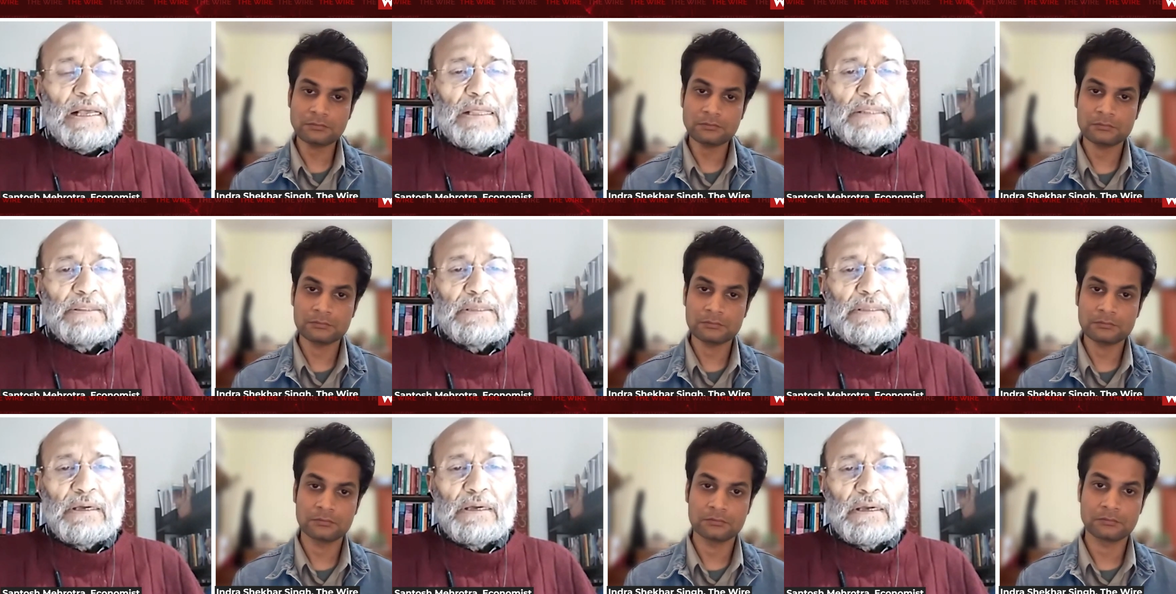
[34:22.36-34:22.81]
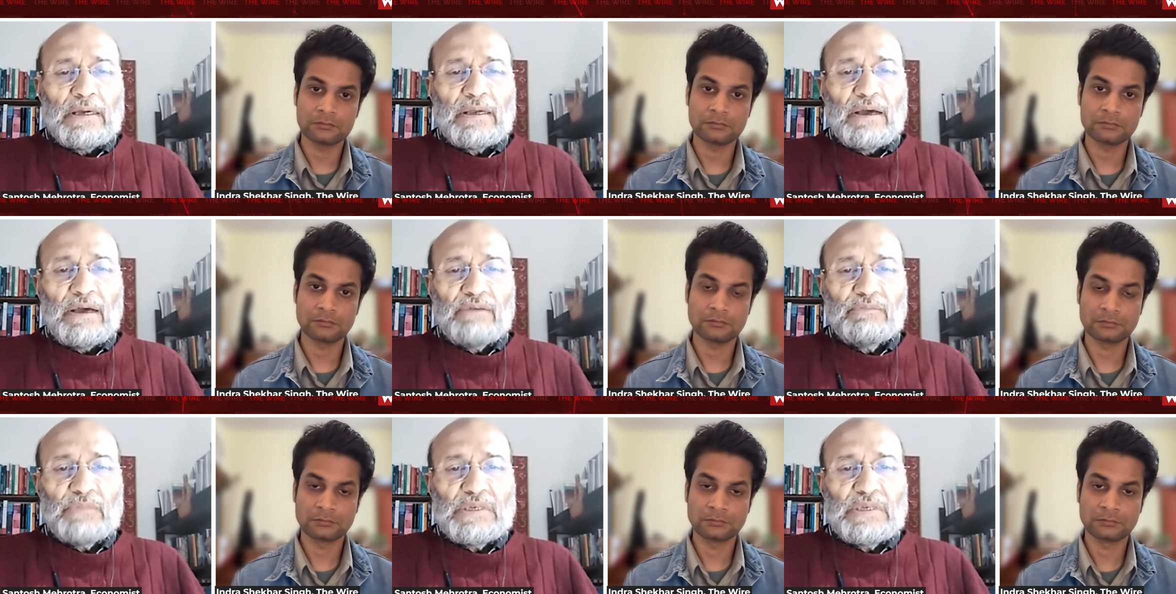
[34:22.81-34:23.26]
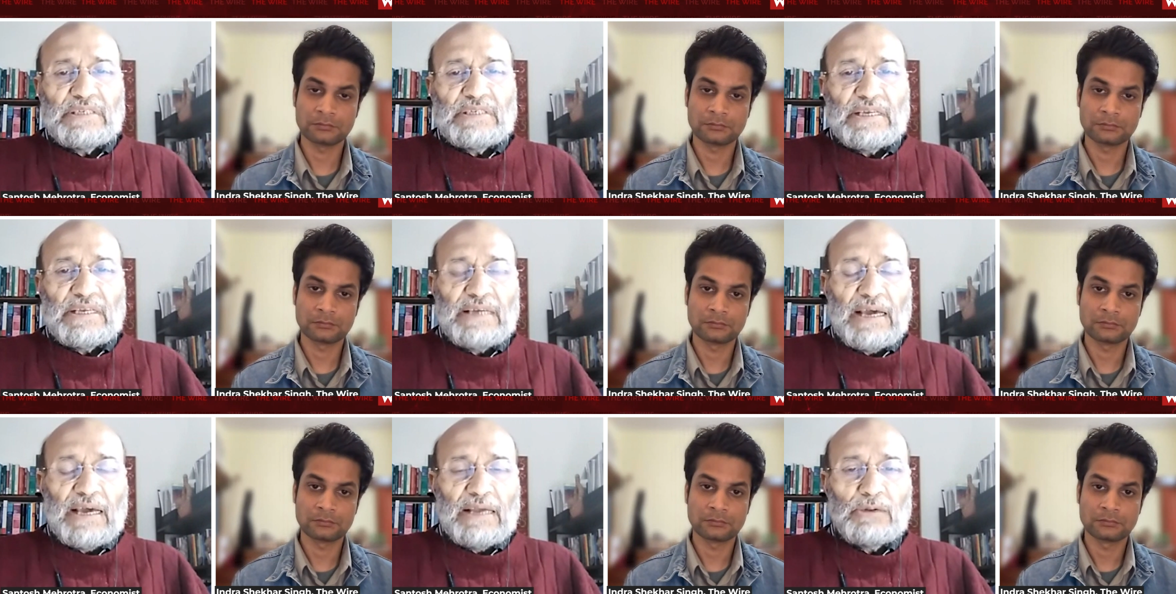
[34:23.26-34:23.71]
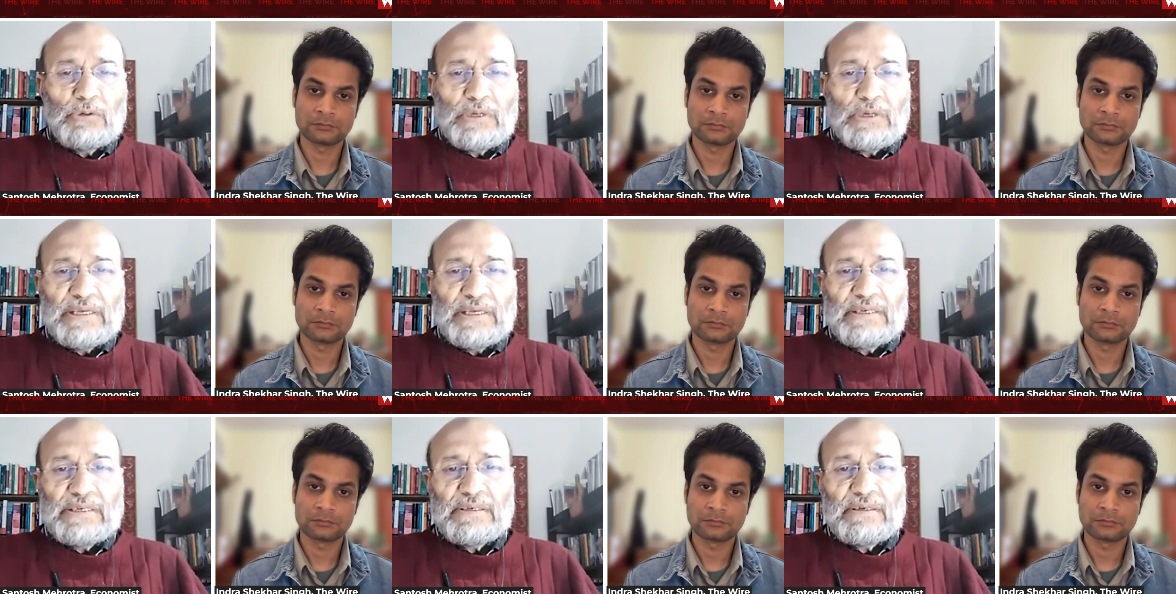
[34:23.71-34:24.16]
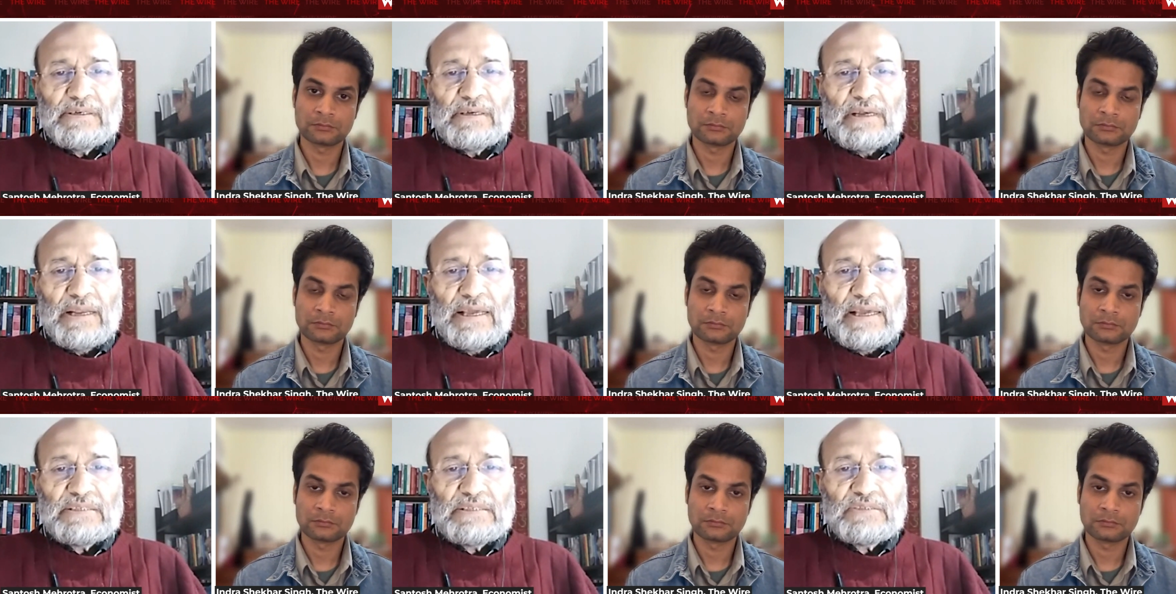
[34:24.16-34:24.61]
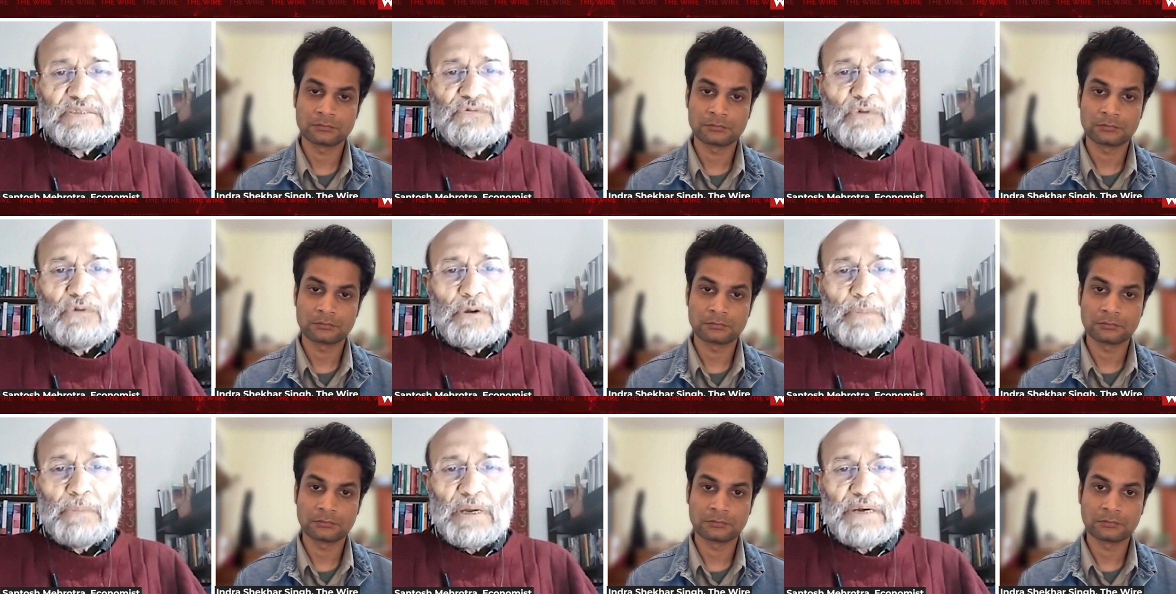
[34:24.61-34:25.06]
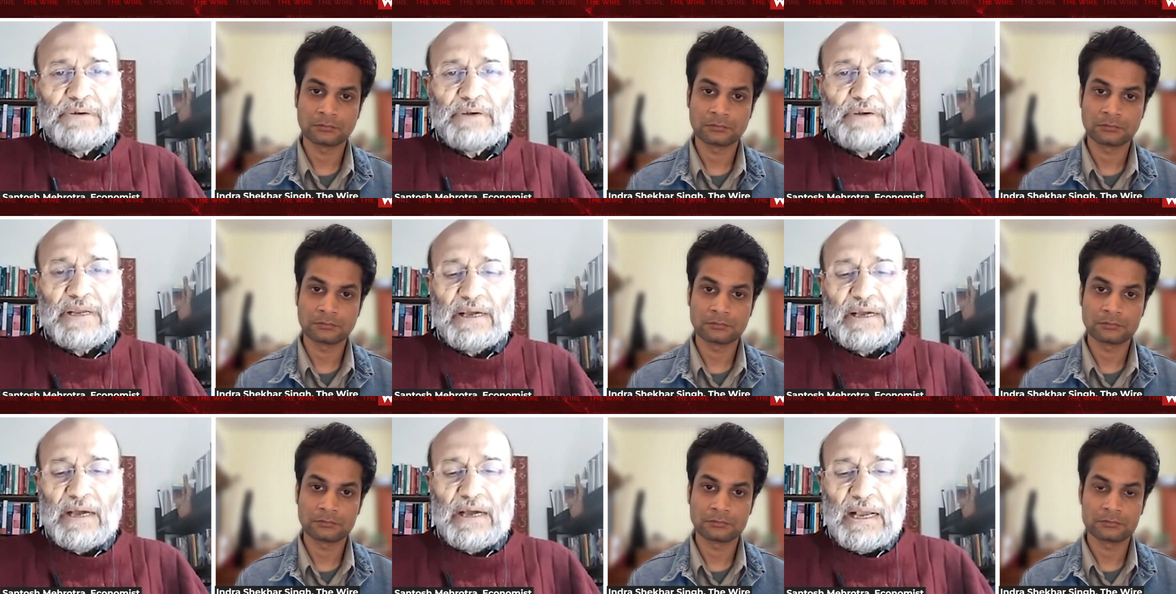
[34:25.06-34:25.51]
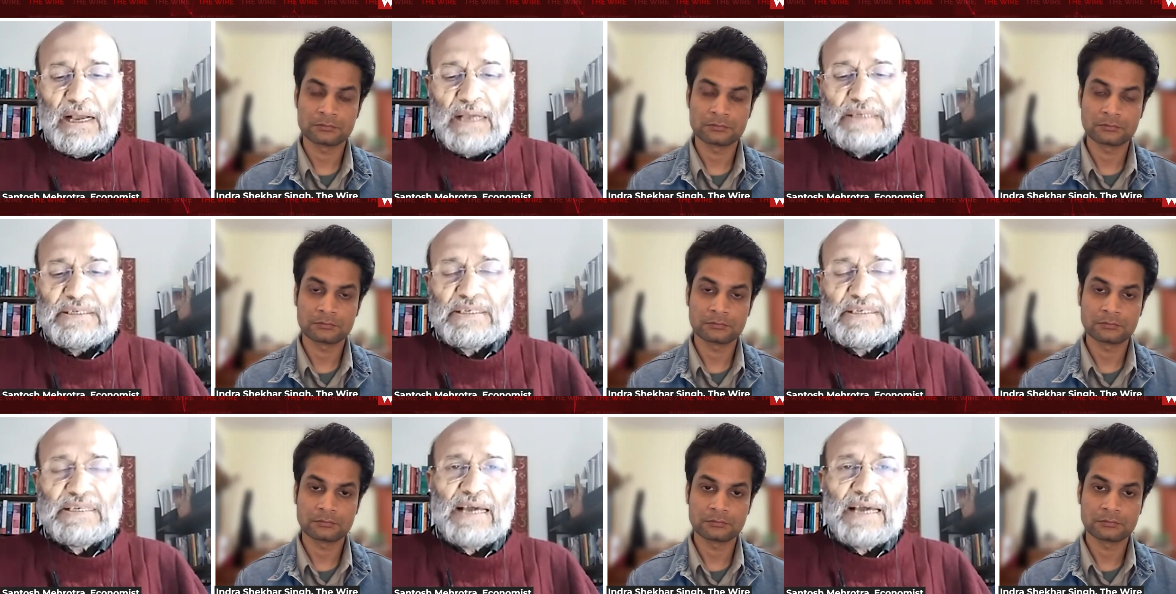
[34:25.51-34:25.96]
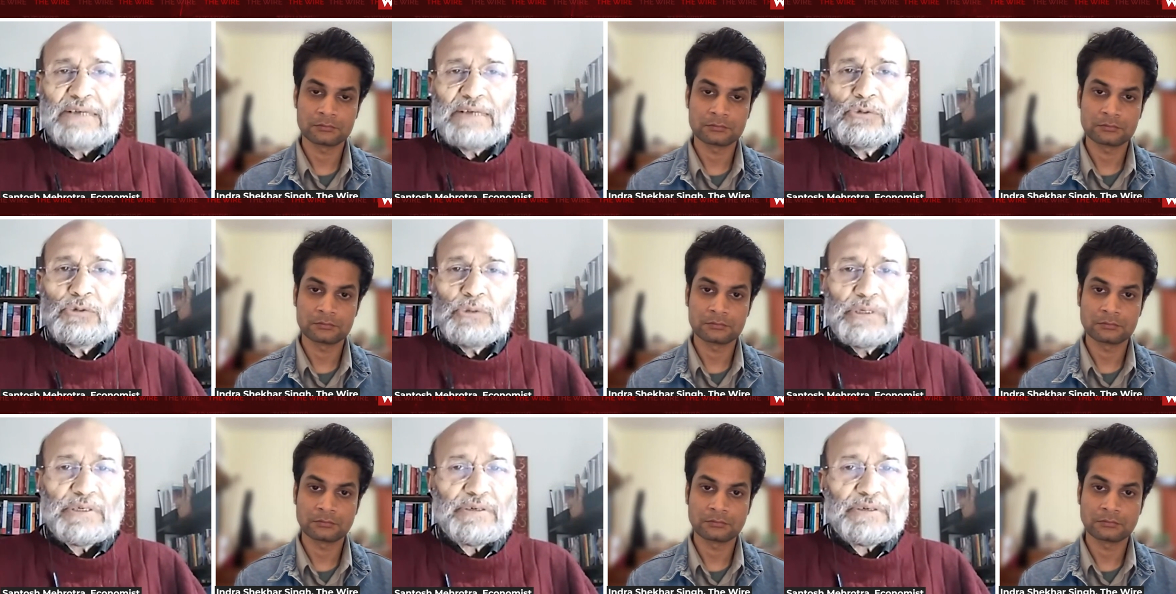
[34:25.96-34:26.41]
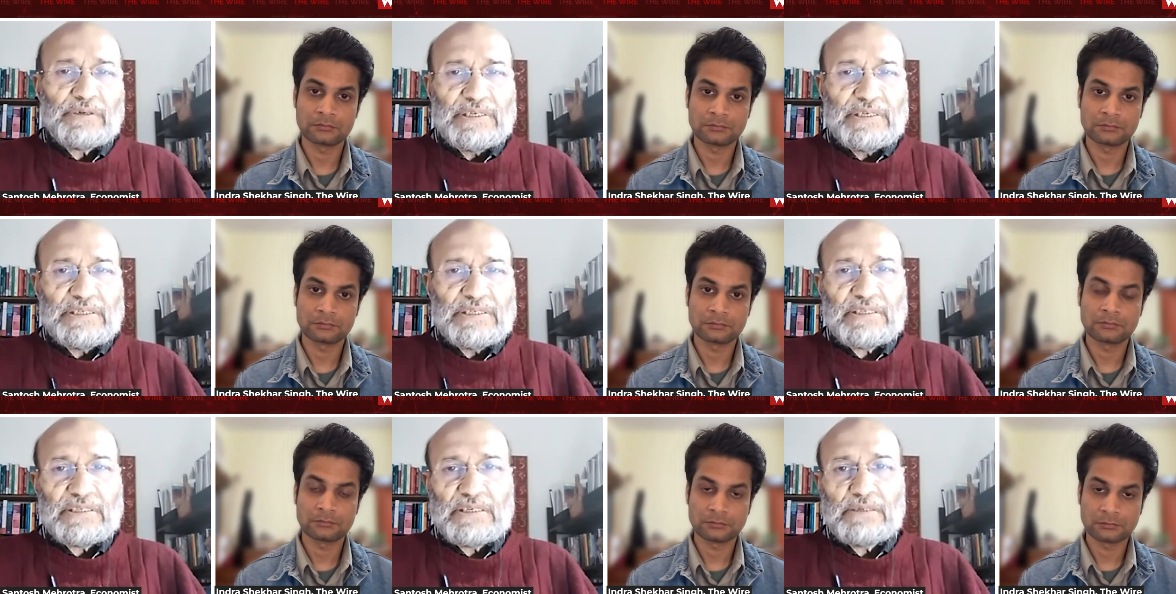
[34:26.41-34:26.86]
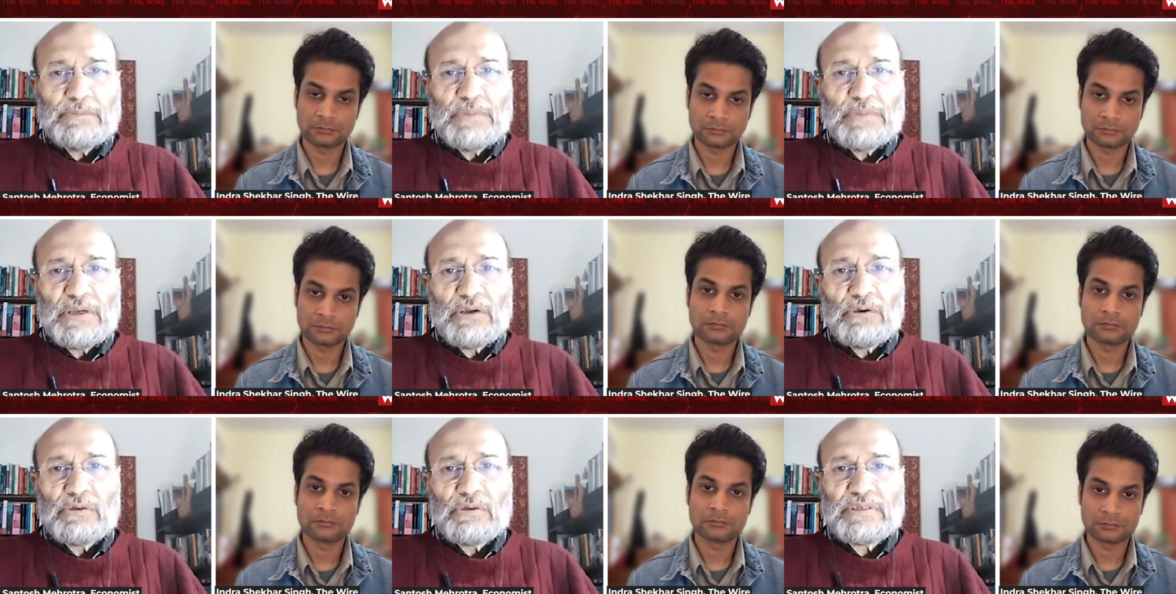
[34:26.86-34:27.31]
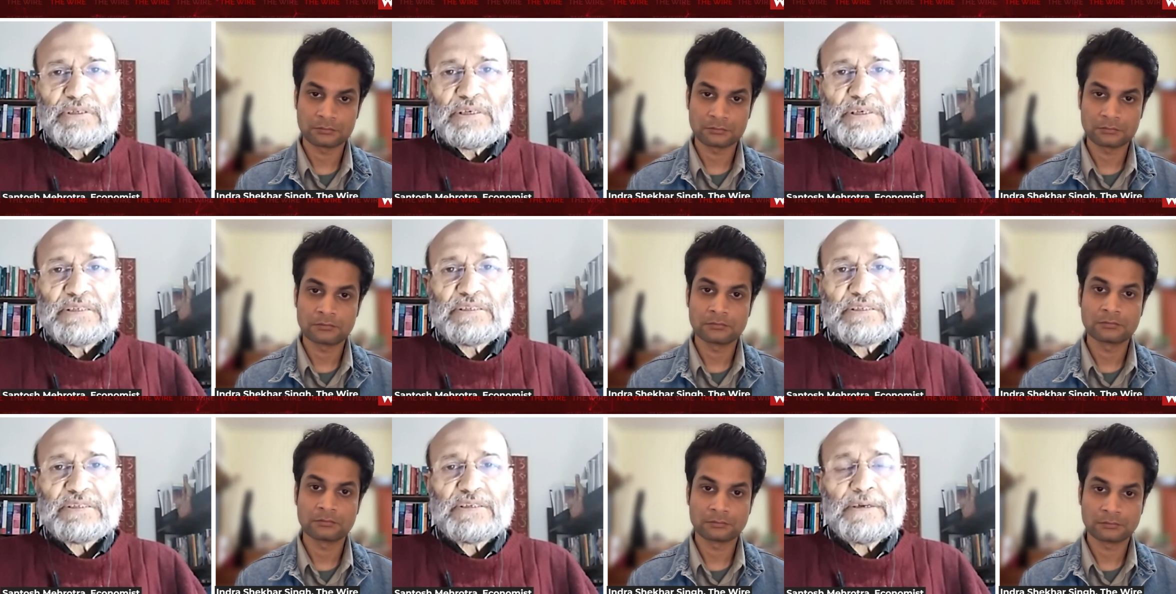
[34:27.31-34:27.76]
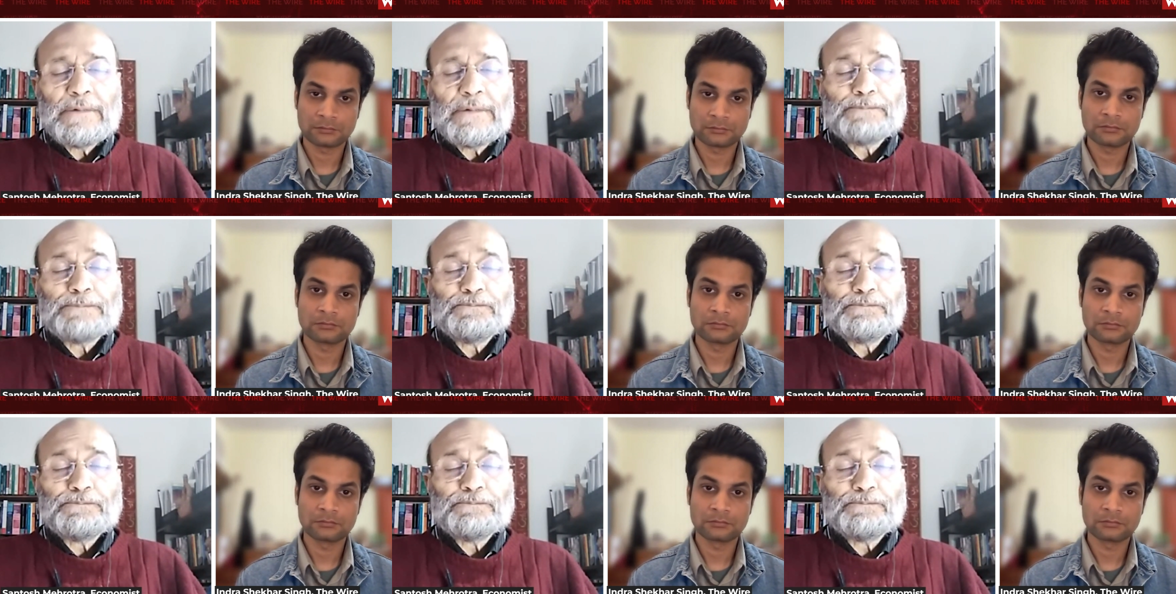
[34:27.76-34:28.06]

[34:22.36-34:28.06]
Speaker 1: the government had allocated less for MNREGA and it had to increase it because it's a